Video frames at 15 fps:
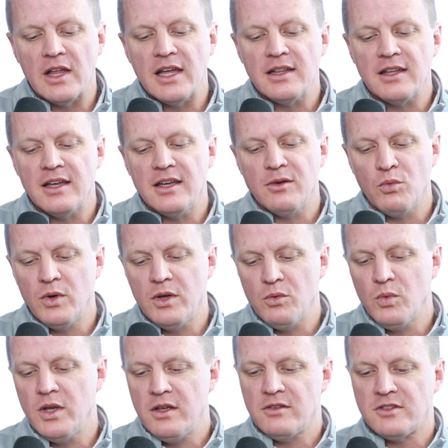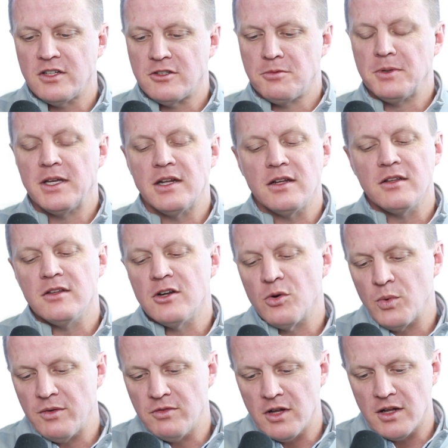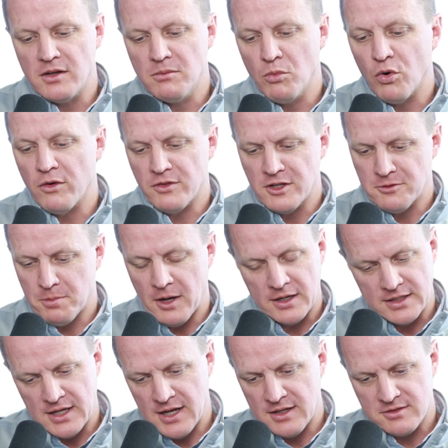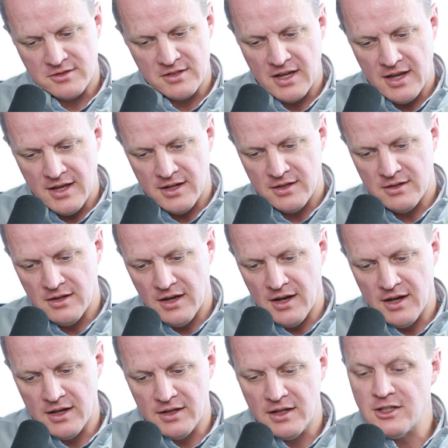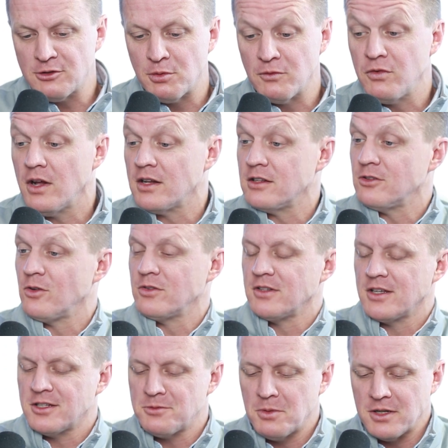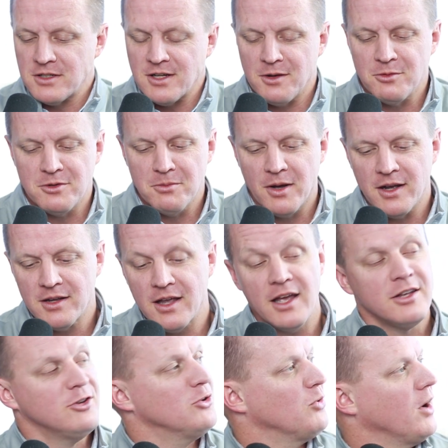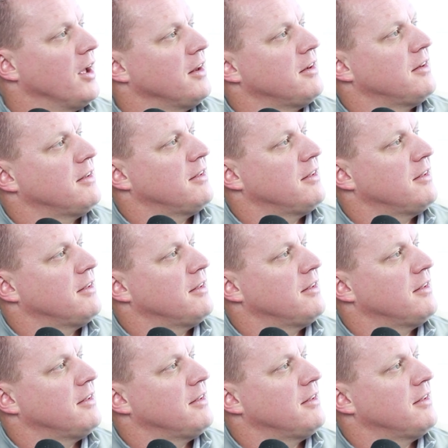lately we since the beginning of the year we've done more of these podcasts, and it's been fun because I always like spending time with you, Mike, and you, Rhett.